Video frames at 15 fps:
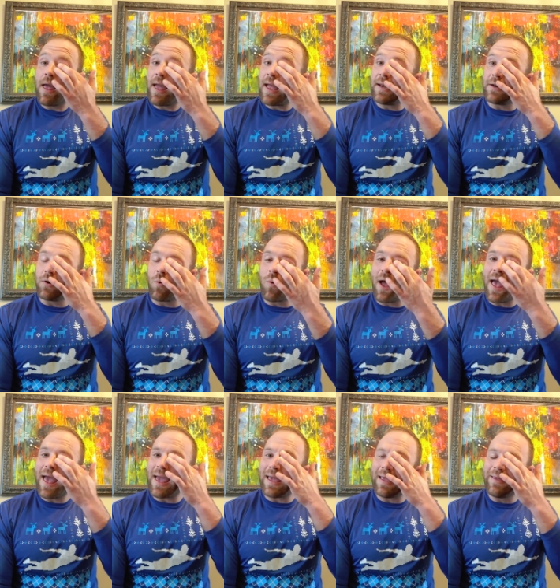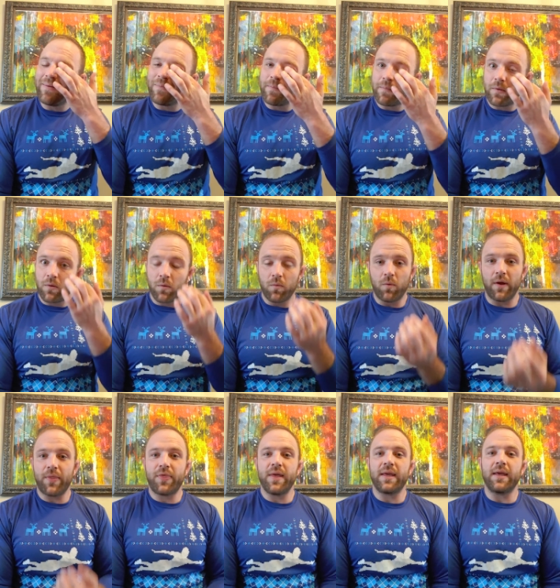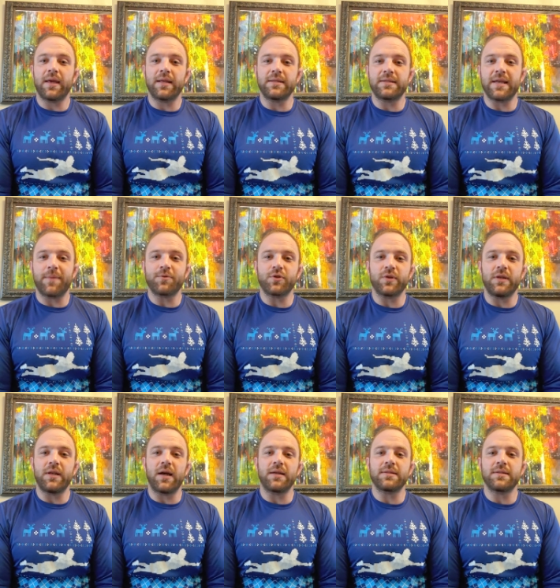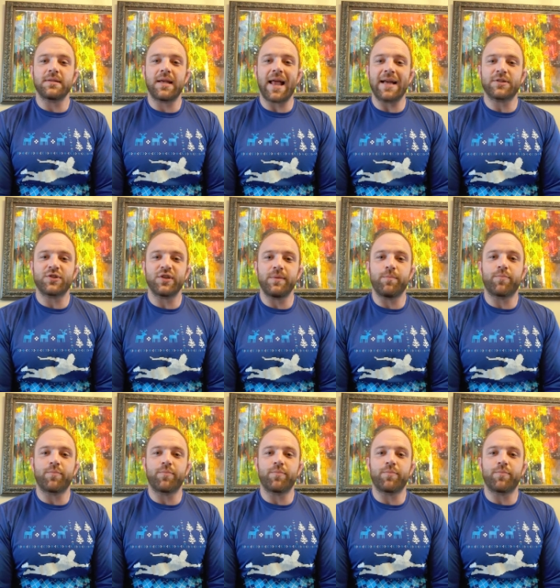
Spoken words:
And in a way, what thinking conceptually does is it actually